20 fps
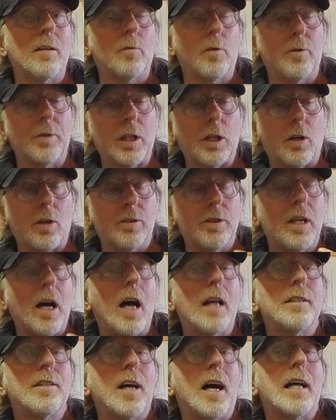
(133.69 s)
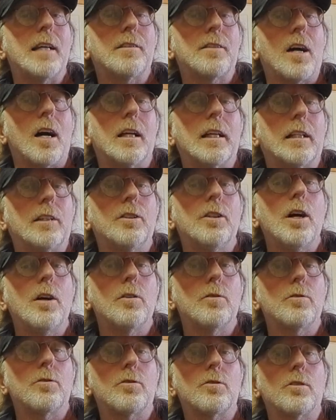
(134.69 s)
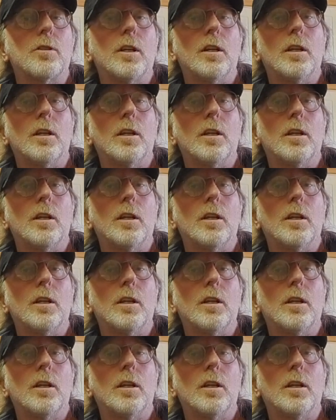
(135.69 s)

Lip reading: what we call non-diatonic notes